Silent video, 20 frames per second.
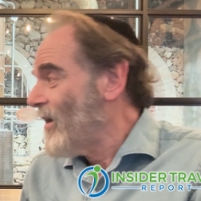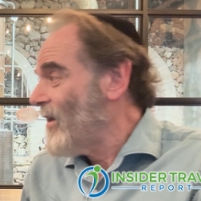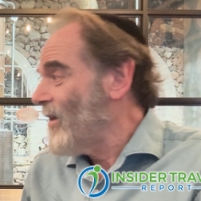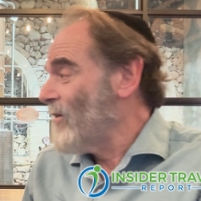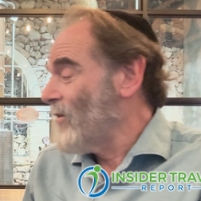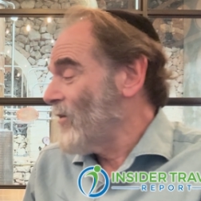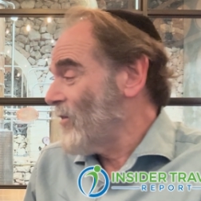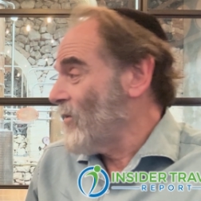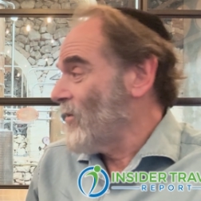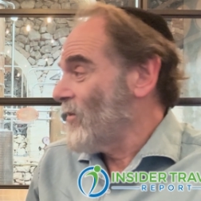
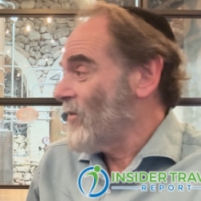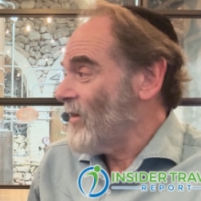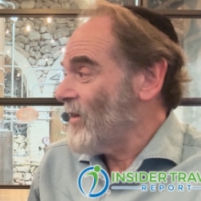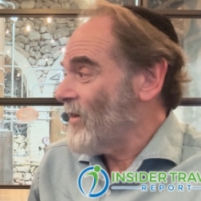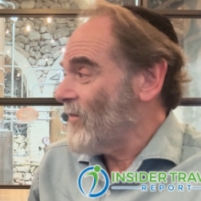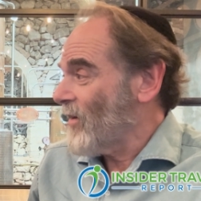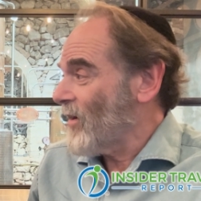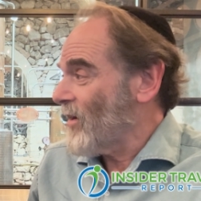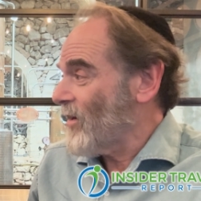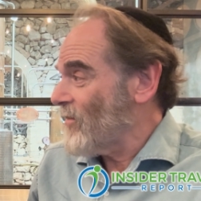There's 13
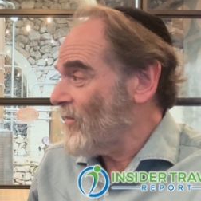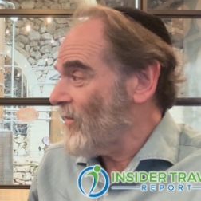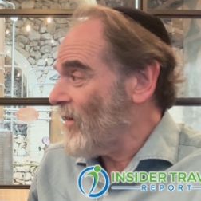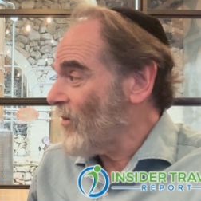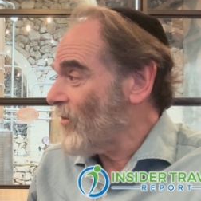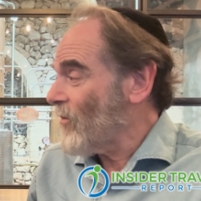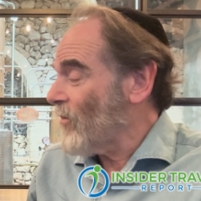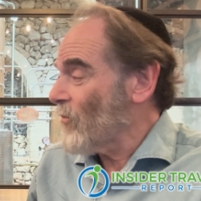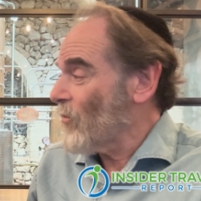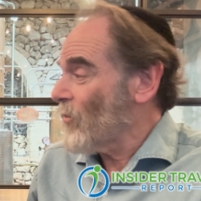different kinds of
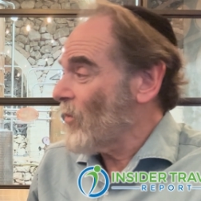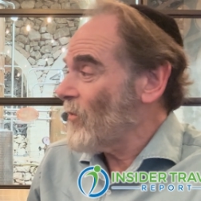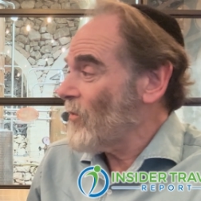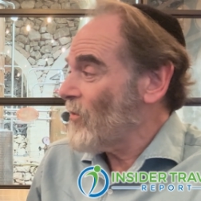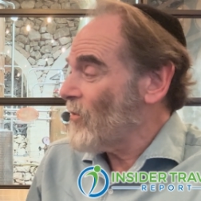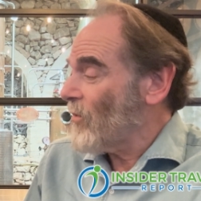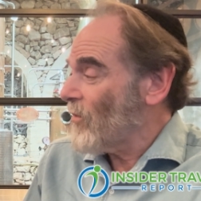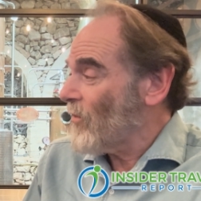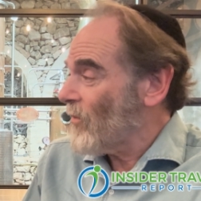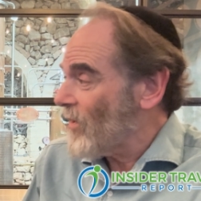alcohols. What are we
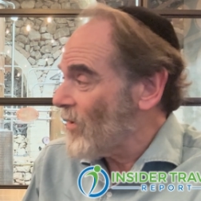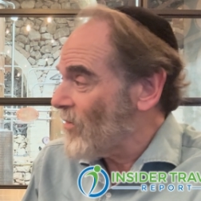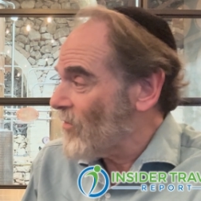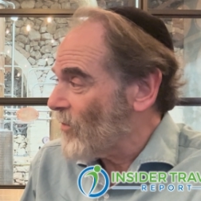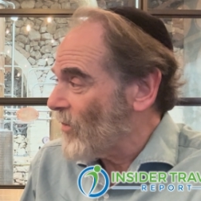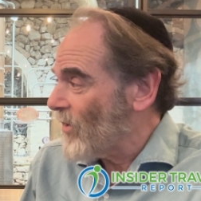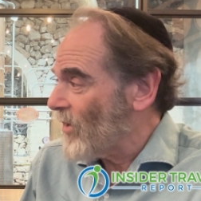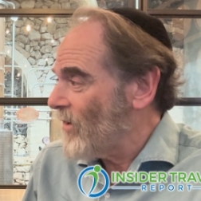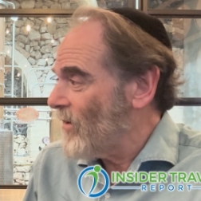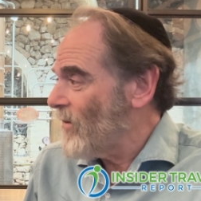doing with you this?
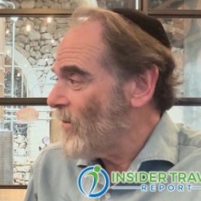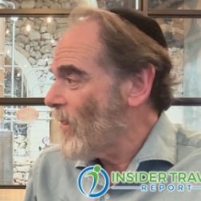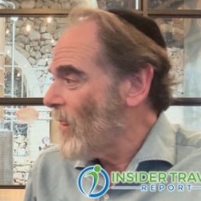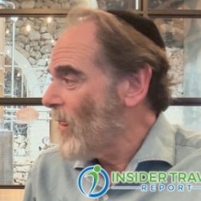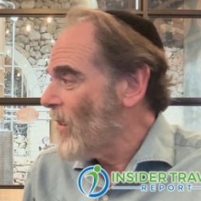Like drink?